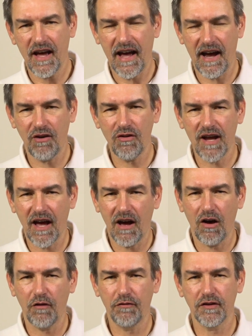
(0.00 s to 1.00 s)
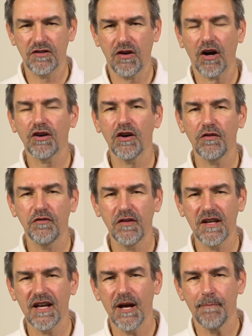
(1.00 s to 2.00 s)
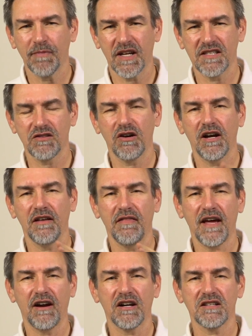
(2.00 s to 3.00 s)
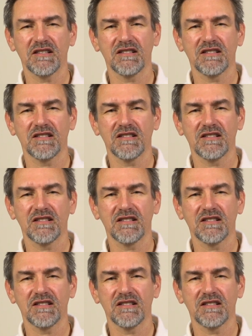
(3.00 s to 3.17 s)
area of photography, and so there are